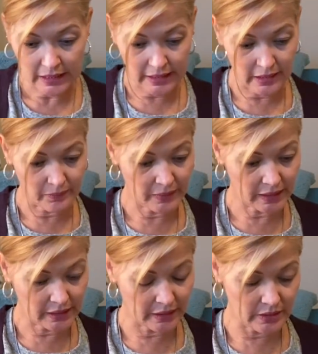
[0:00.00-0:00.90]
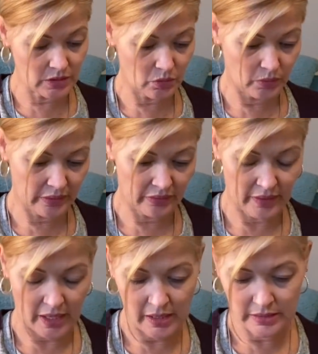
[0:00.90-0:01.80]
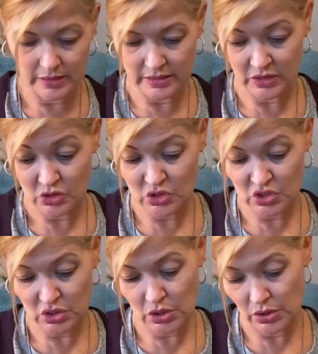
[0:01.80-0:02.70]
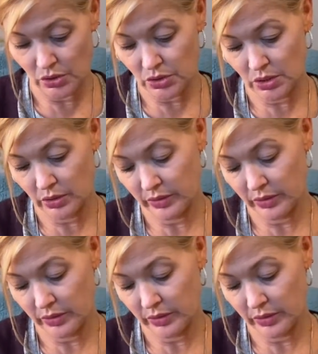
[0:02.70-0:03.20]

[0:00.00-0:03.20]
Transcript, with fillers: Um, and with that is a skirt.